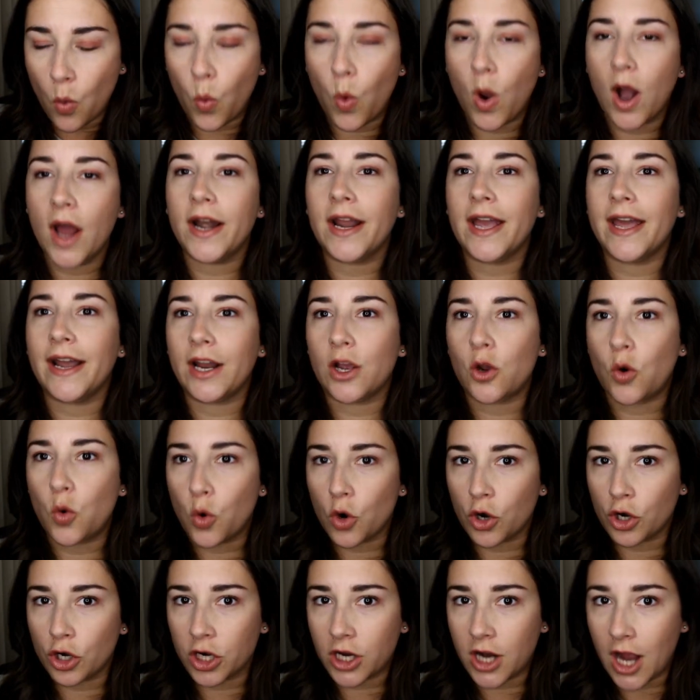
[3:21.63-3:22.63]
one and a
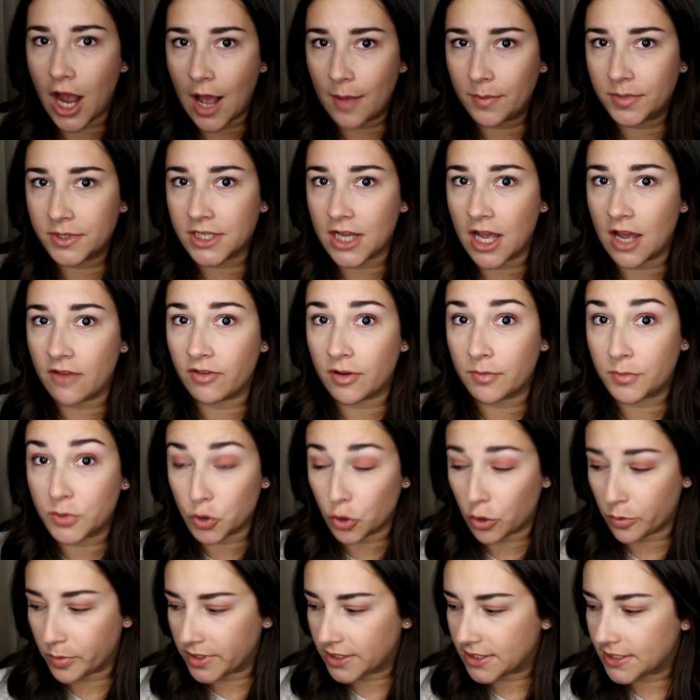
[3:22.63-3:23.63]
quarter cups of
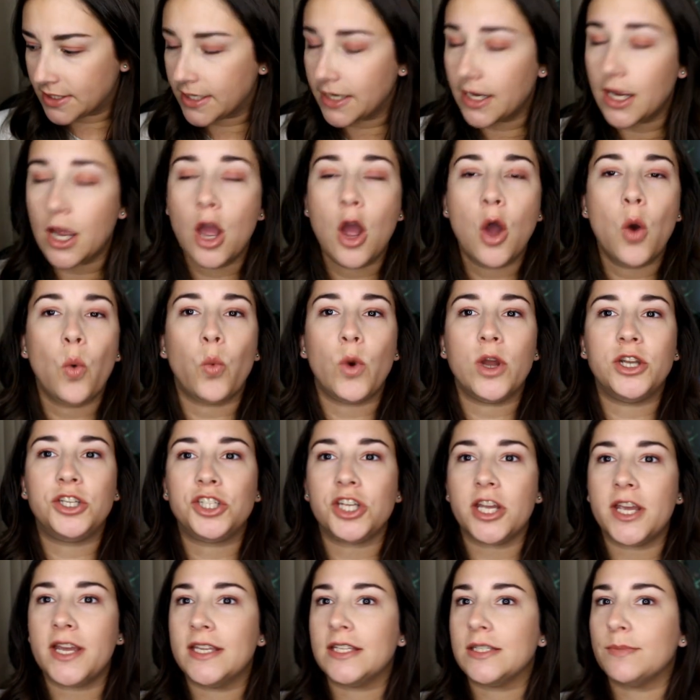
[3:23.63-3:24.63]
absorbency,
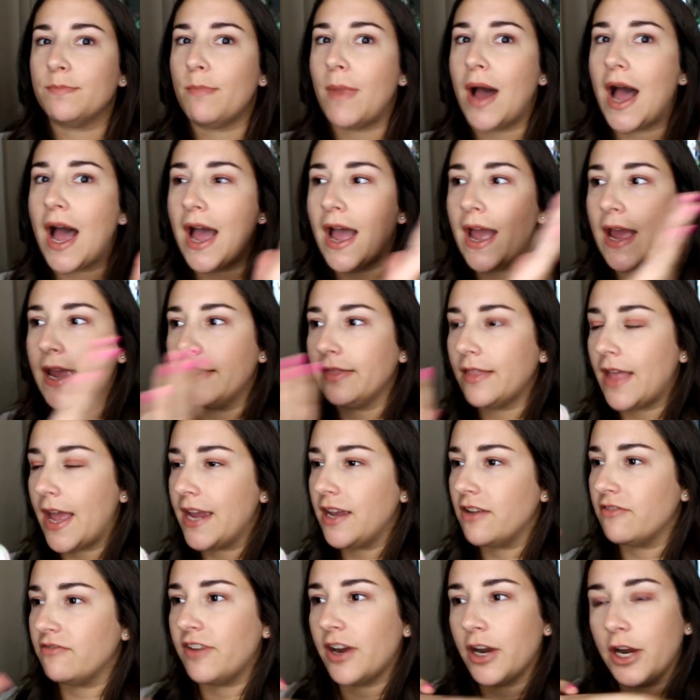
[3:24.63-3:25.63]
which is my
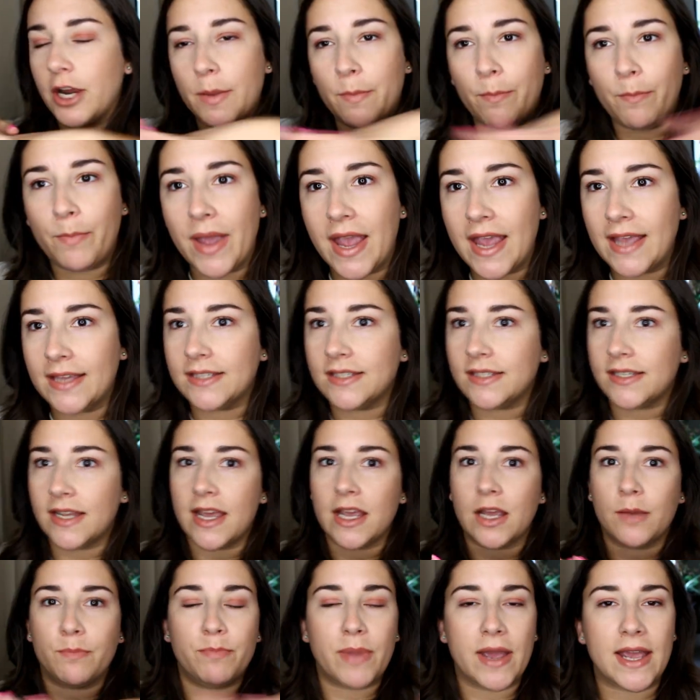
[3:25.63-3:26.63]
like very
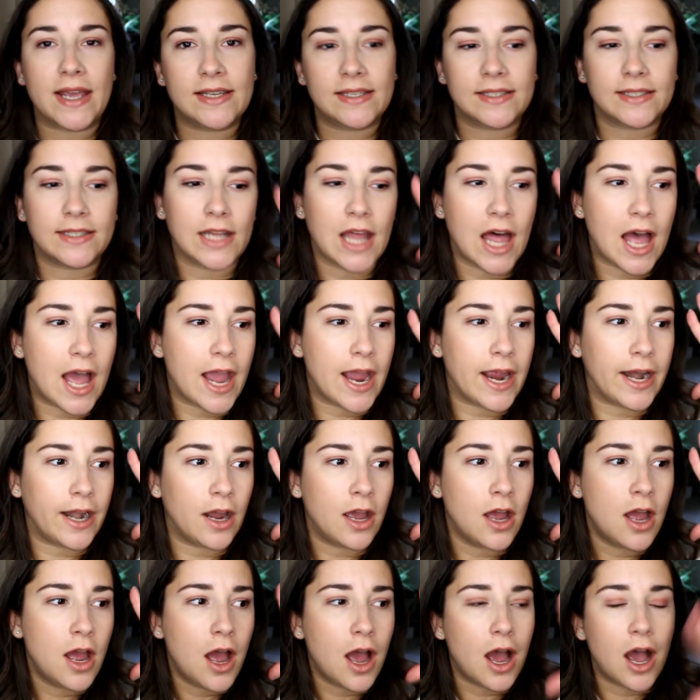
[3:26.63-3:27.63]
basic
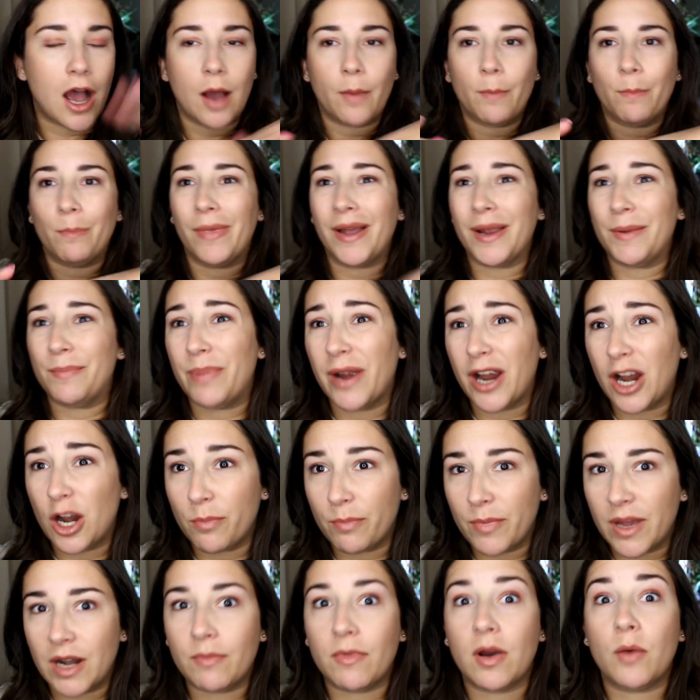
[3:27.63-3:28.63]
baseline, um, like
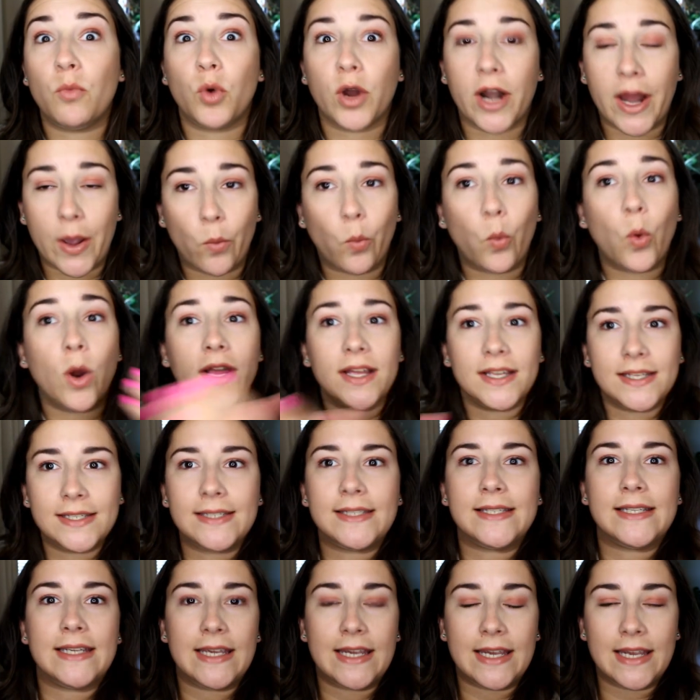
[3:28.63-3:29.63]
bare minimum, what I wanna
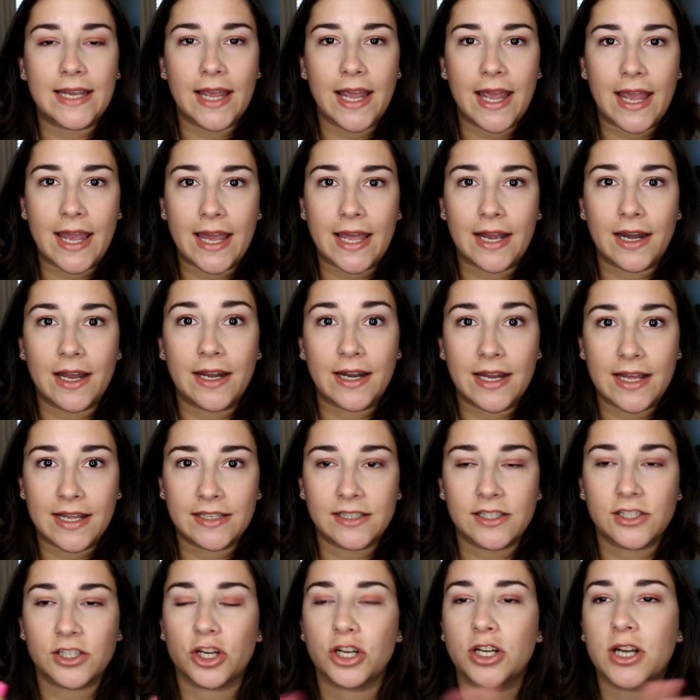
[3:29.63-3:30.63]
see in an
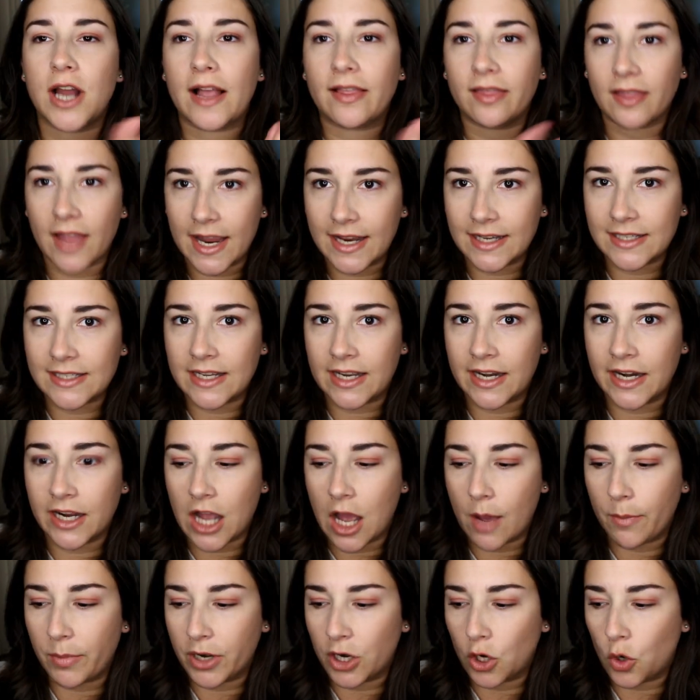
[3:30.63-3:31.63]
insert. I like seeing a
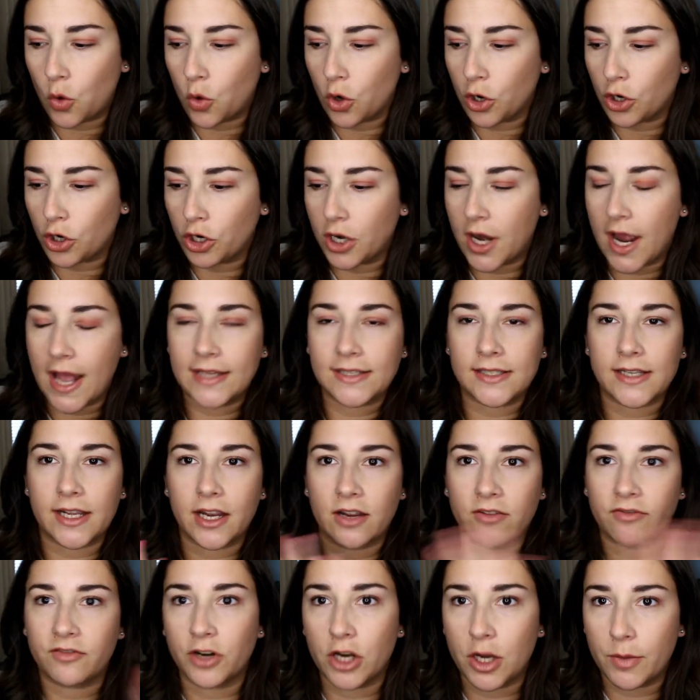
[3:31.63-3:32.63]
cup and a quarter as
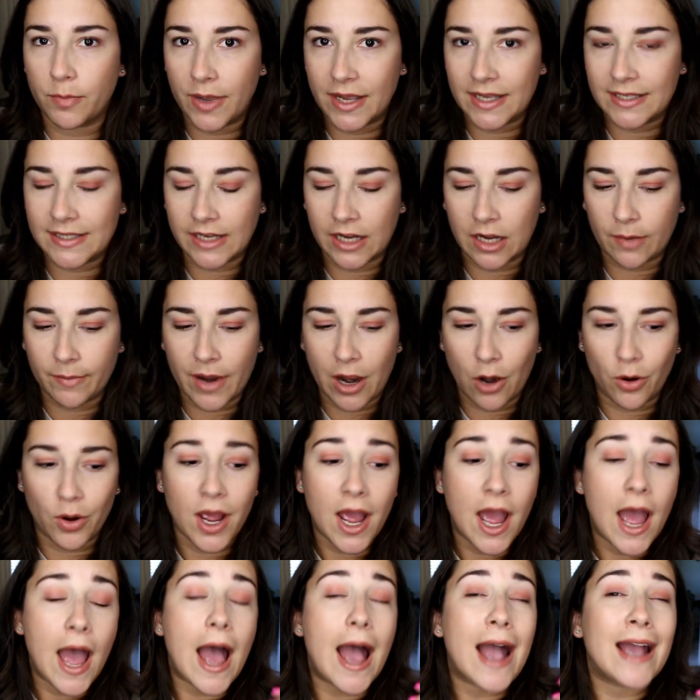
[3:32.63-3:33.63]
like a very basic amount.